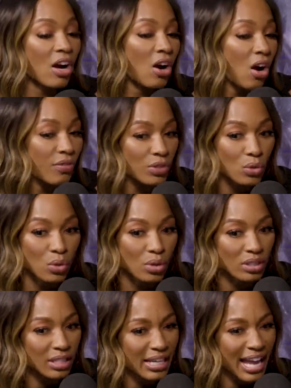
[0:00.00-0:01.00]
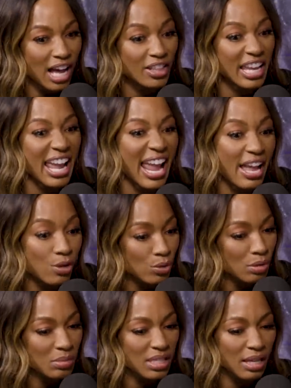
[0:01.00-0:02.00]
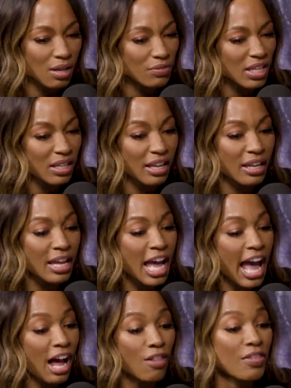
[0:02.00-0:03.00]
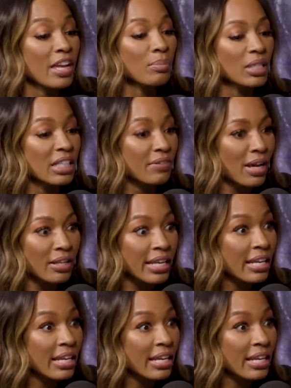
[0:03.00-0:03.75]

are off the court, like how they handle themselves, how they how they believe, how they